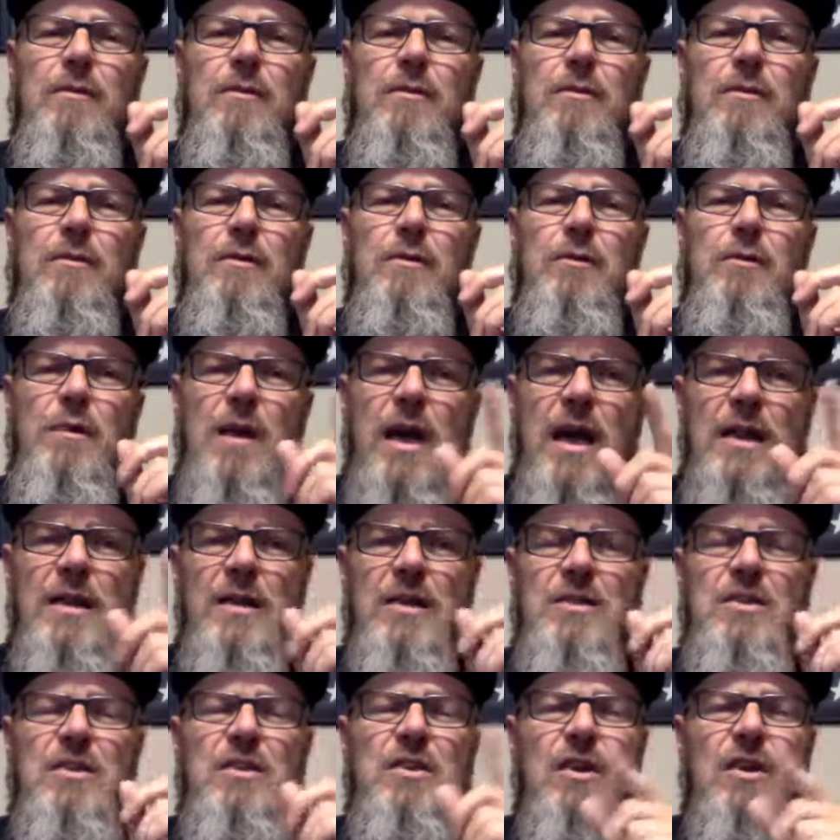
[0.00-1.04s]
They're
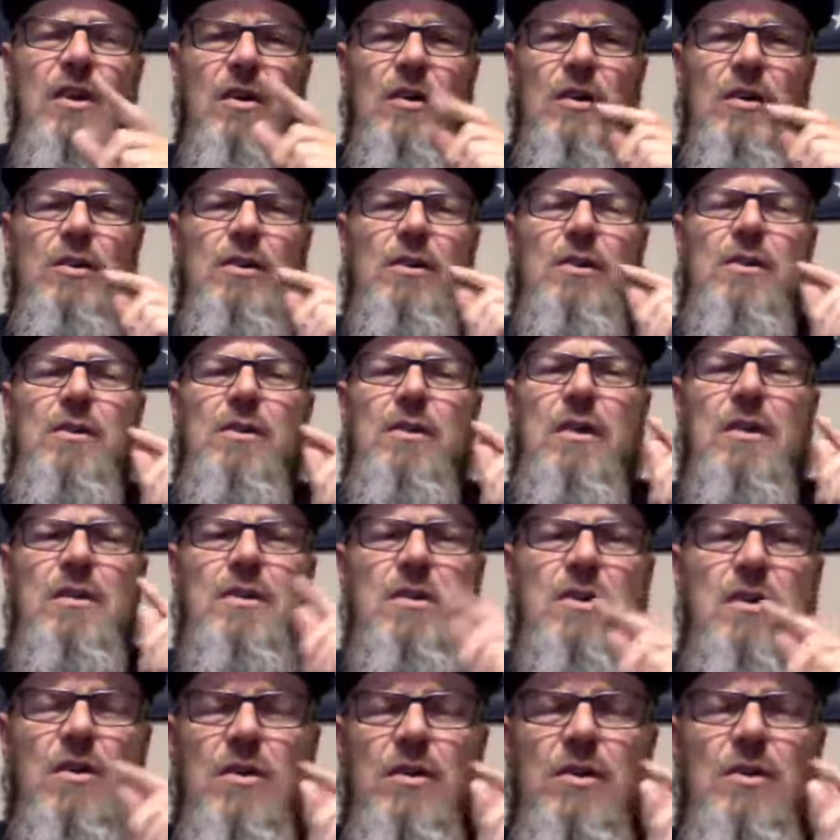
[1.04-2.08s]
riding younger and
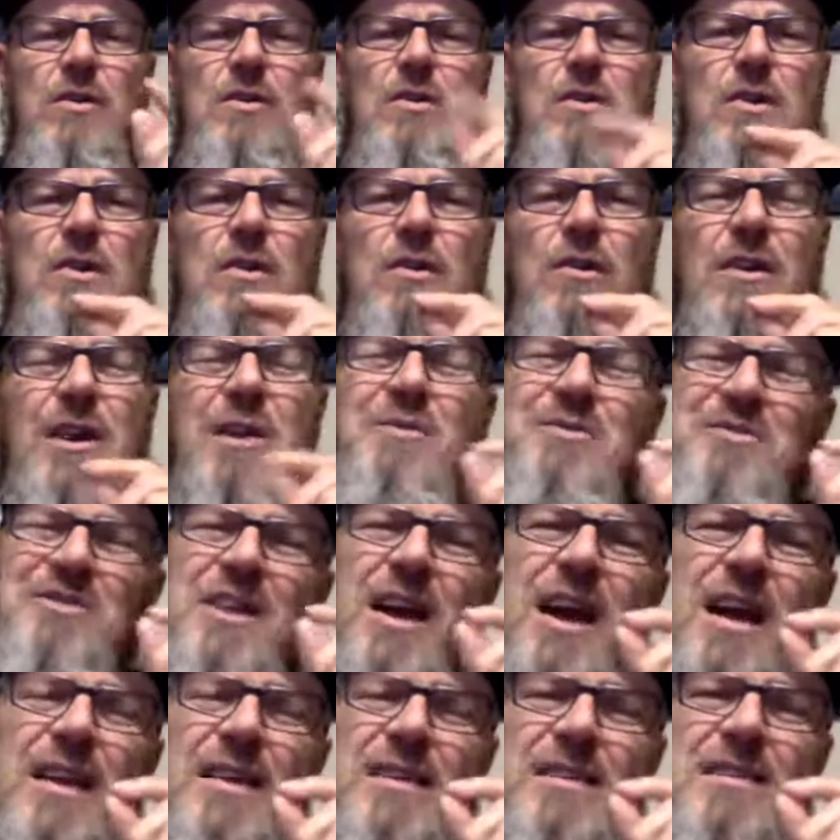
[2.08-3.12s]
younger and younger. I was
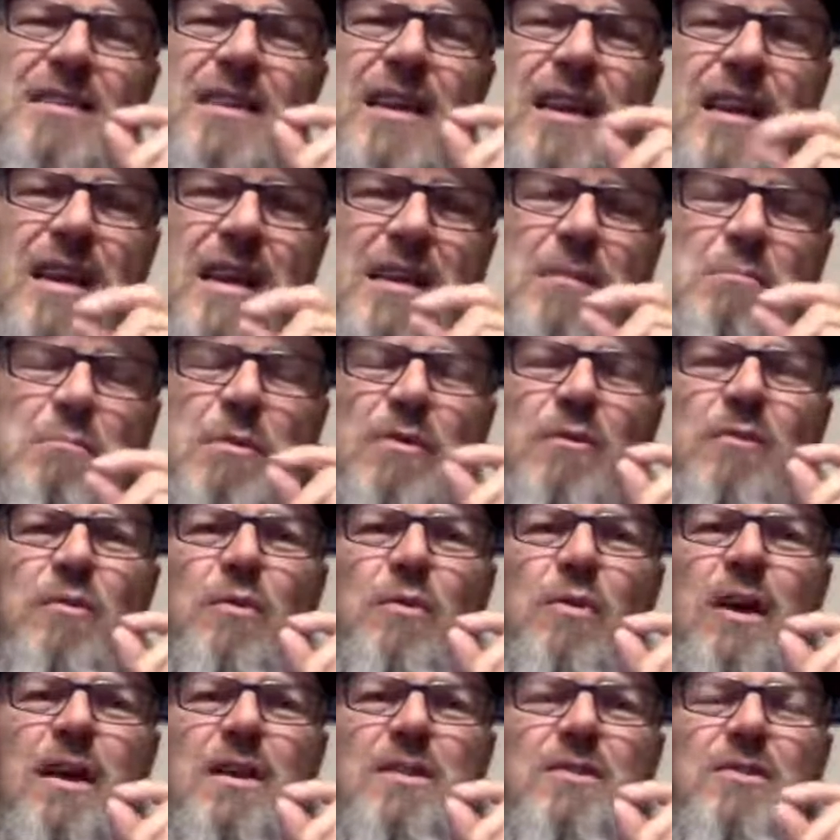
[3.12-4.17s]
19
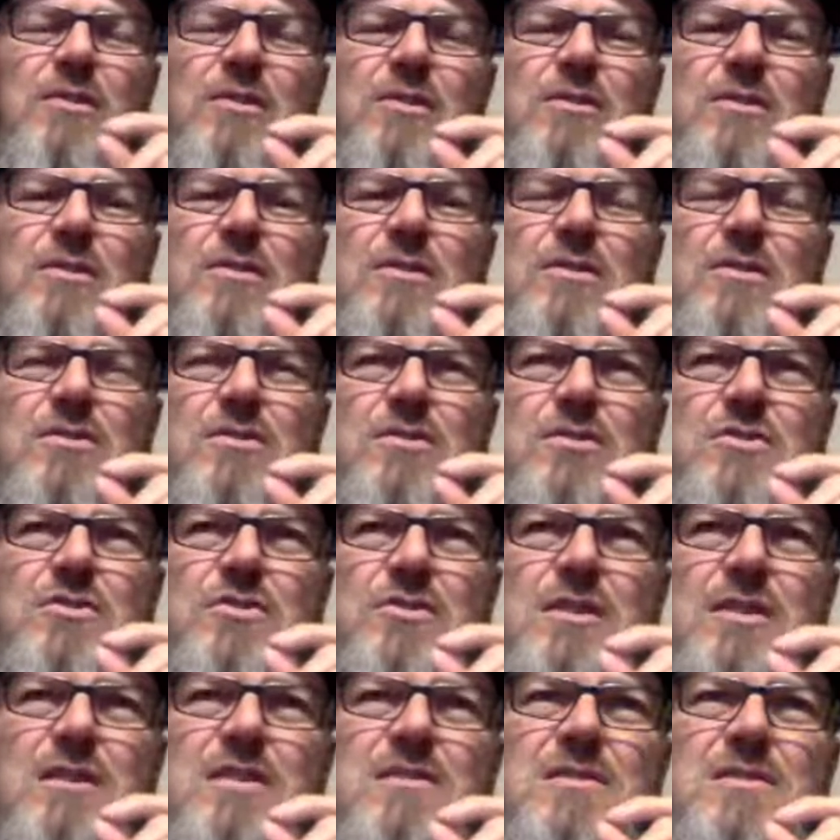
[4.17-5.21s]
before I took to the
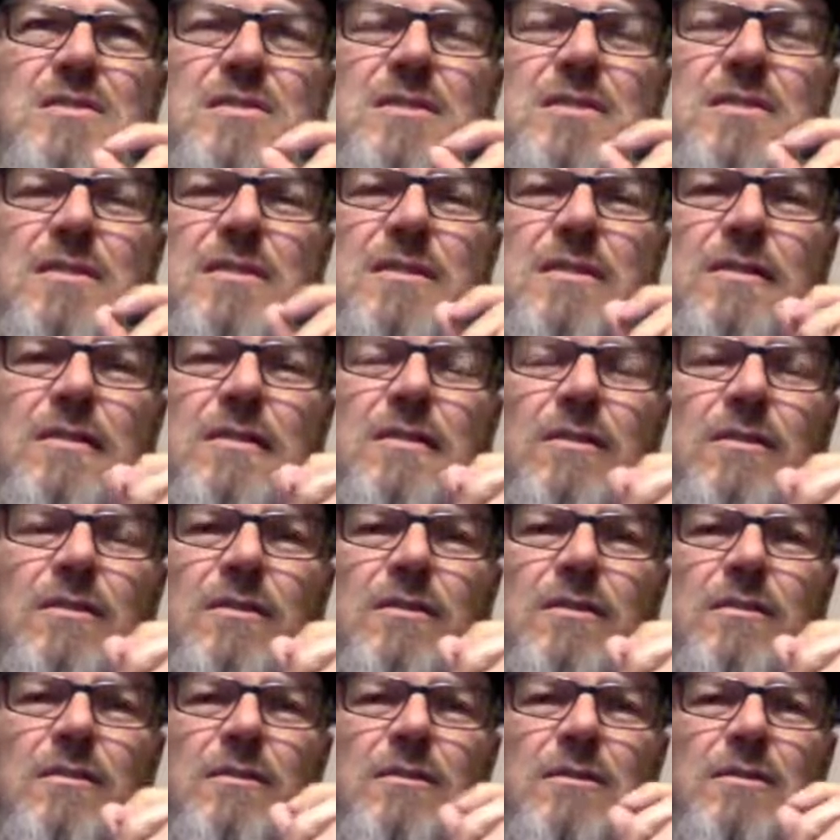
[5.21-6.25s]
streets
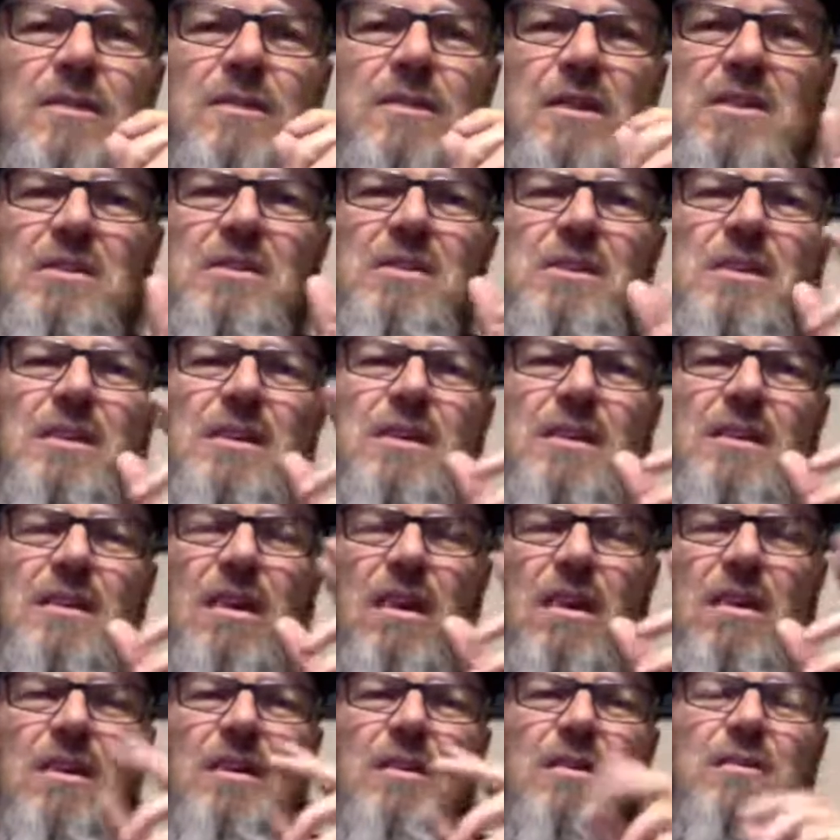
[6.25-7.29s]
legally
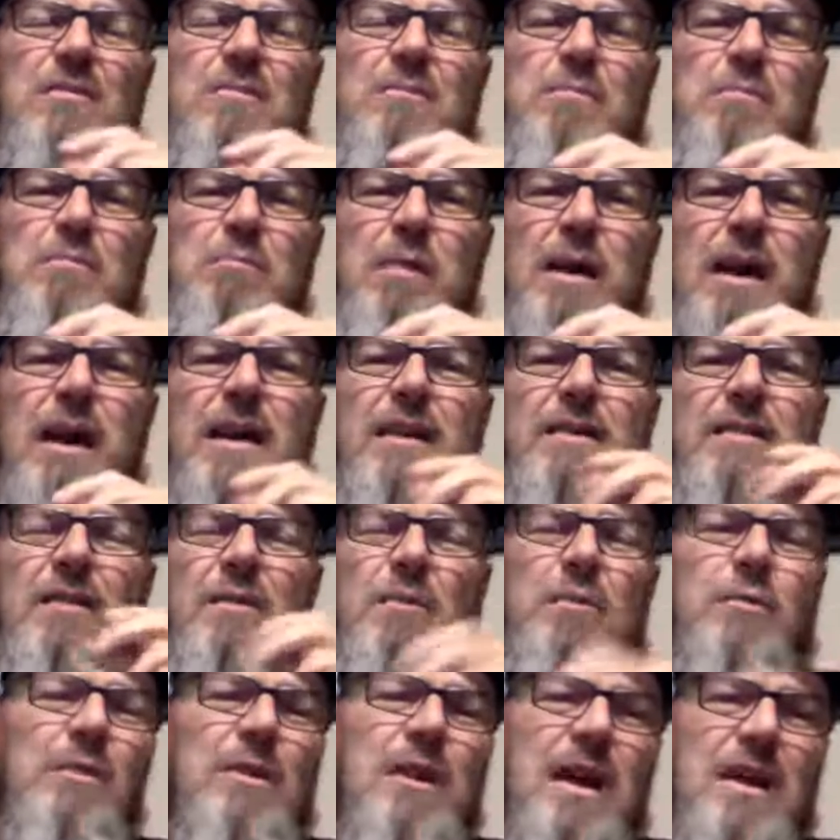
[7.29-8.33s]
on a bike that
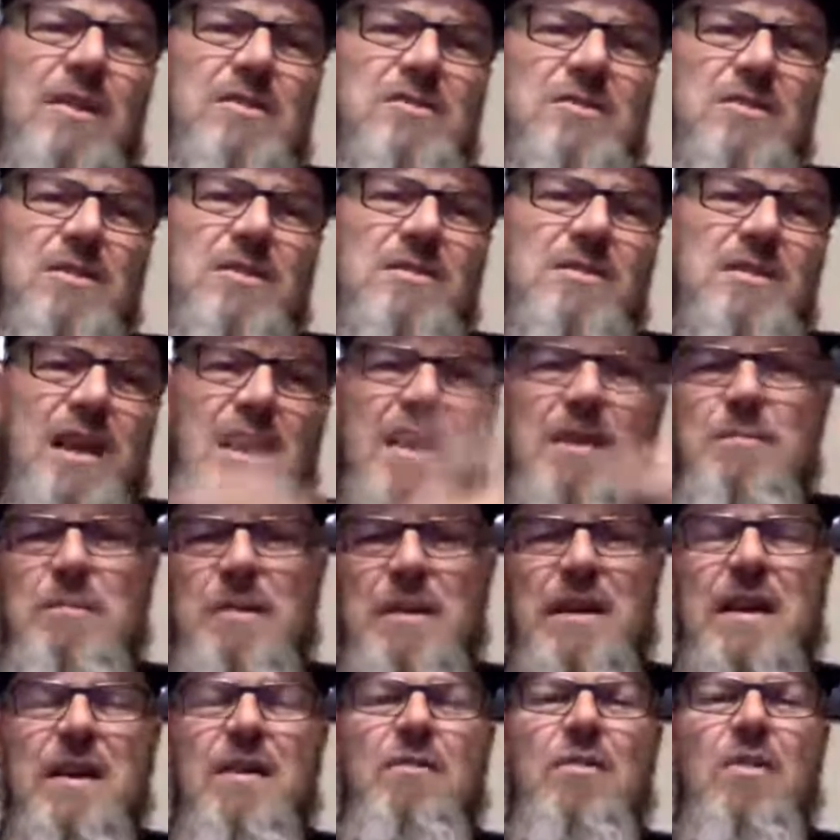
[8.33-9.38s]
would actually take me
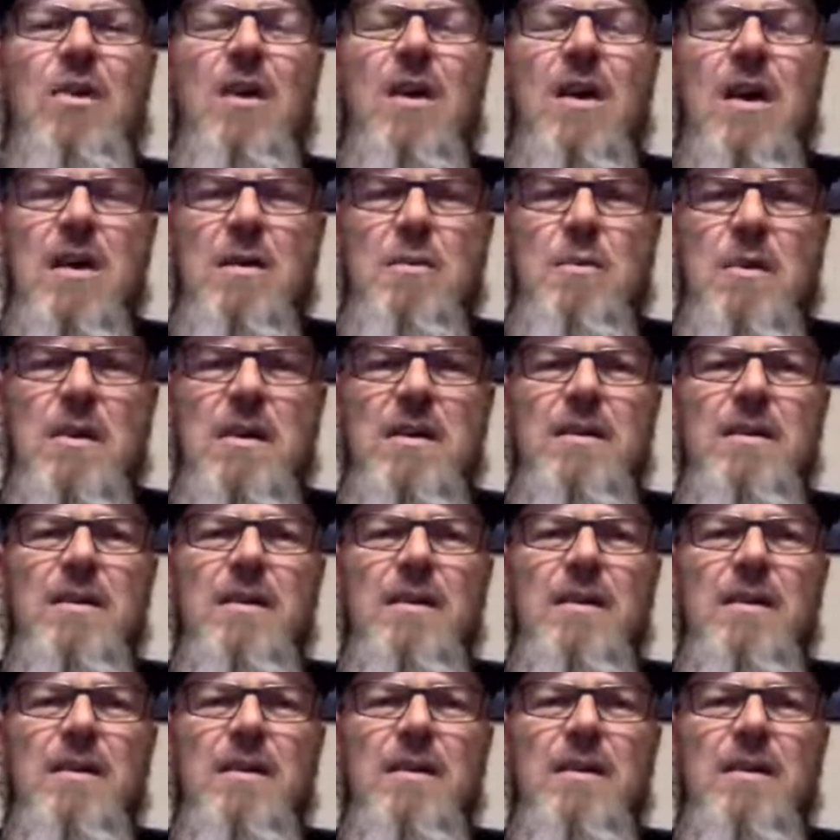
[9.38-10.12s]
down the highway.